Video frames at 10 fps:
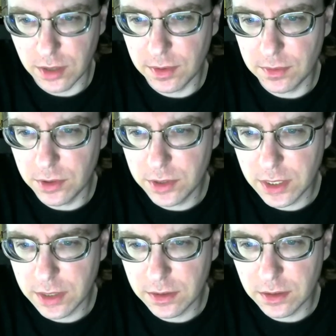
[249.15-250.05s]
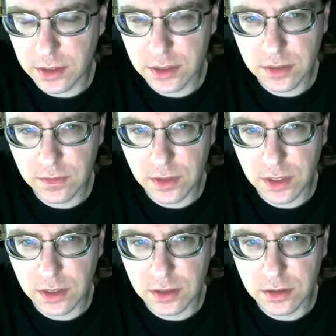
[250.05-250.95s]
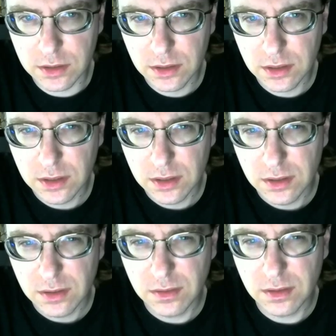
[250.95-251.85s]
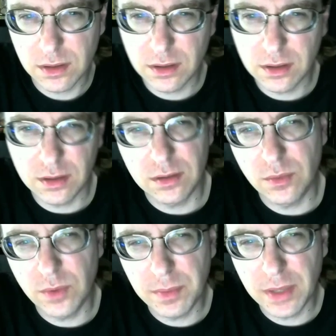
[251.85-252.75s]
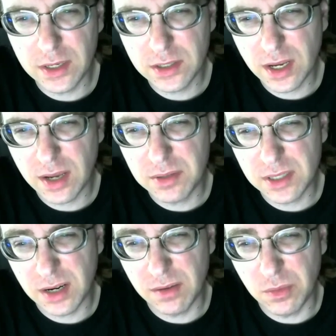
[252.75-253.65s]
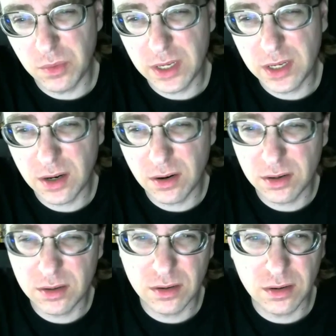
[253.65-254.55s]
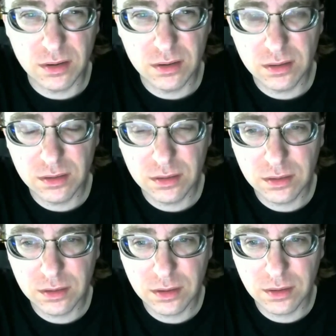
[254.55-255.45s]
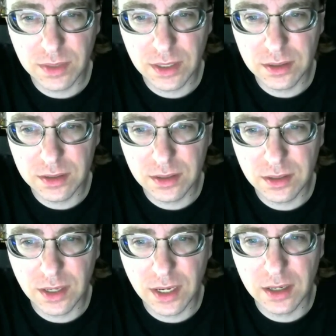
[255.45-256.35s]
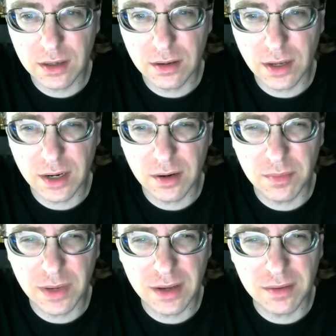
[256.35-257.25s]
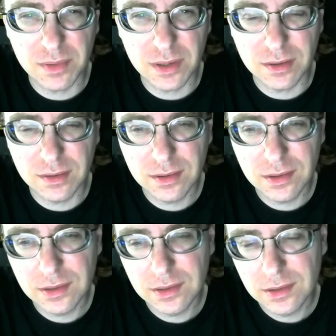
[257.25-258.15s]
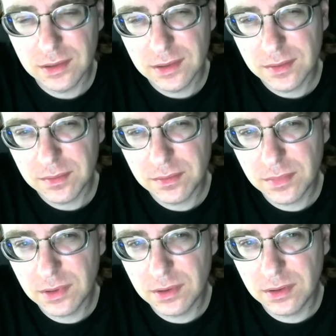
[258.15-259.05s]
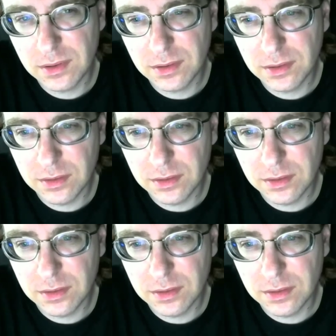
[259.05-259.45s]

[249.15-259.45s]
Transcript: I mean, I'm looking at the list of these. The the Whiplash guy was kind of a weak character. I mean, he, he hated Iron Man, but meh.